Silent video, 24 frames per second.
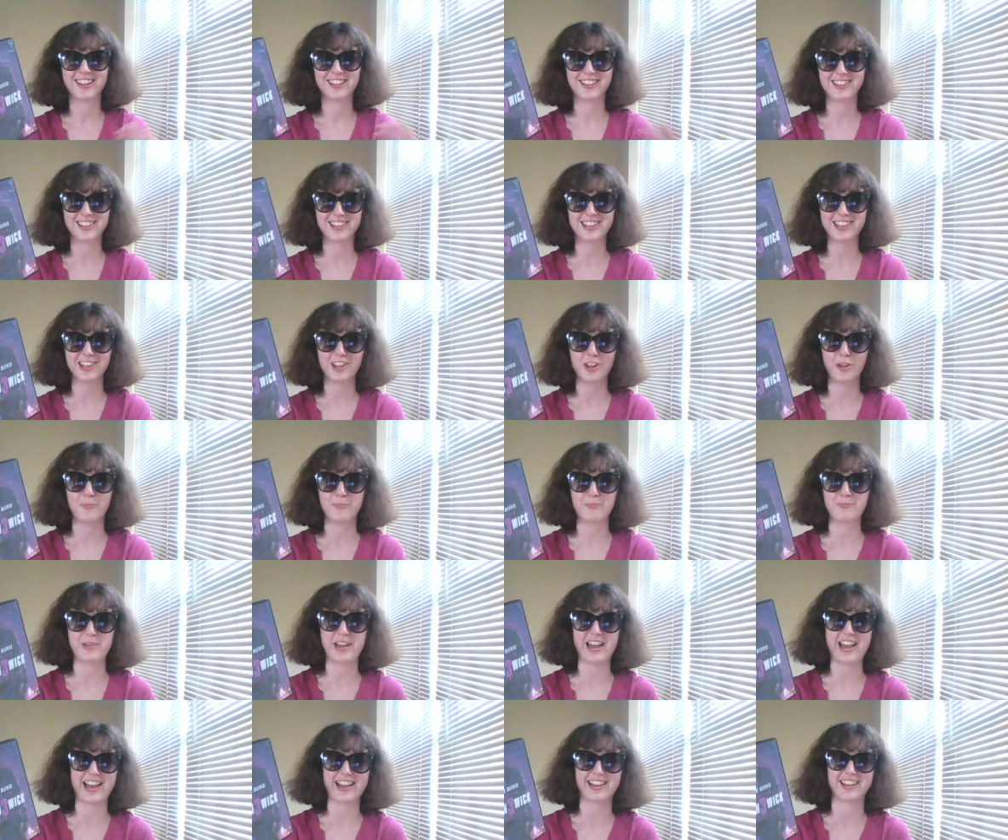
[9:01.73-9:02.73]
to kill a
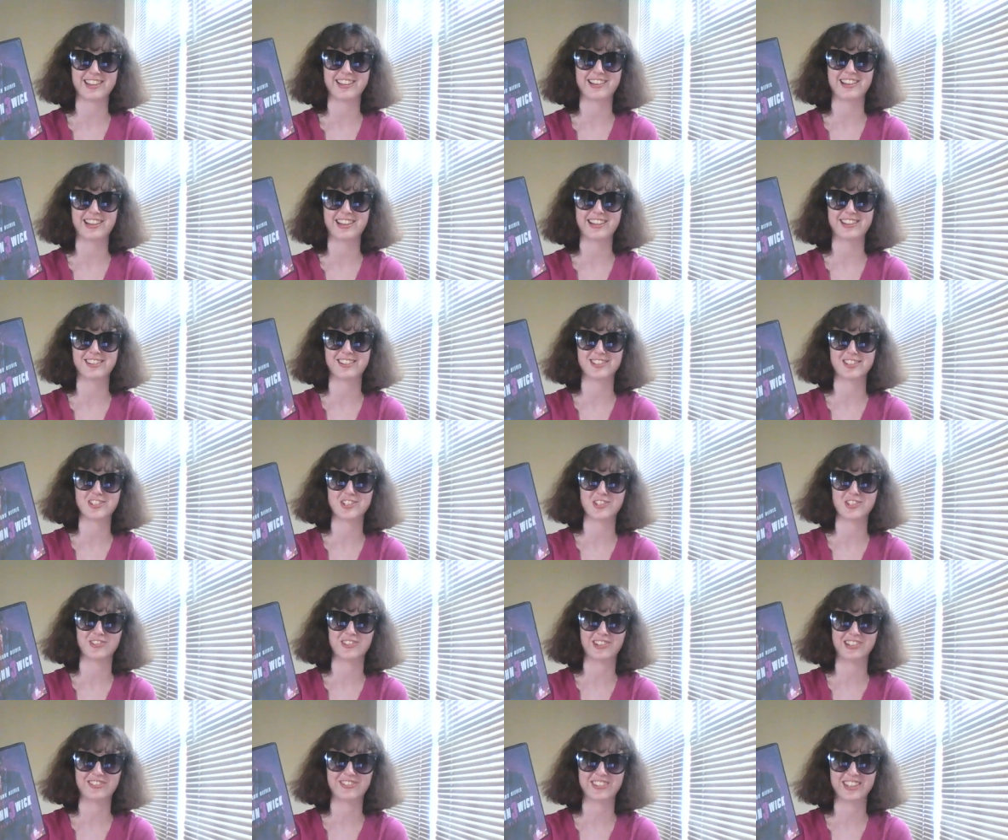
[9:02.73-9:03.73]
bad guy in a
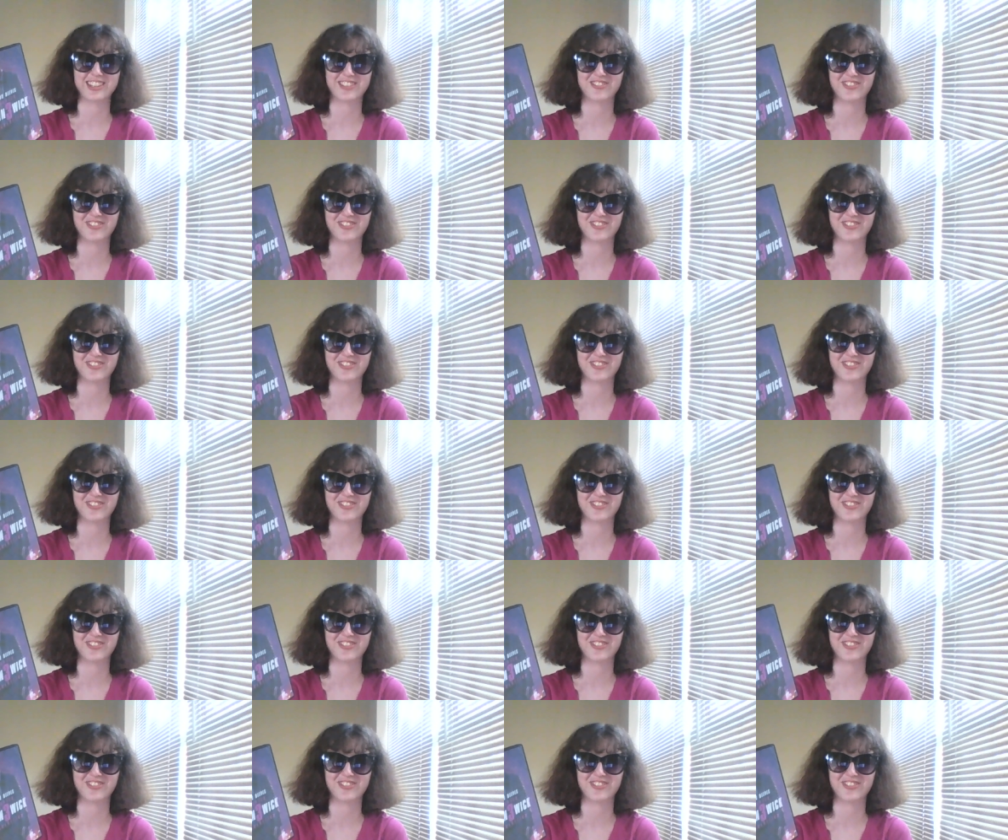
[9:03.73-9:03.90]
swimming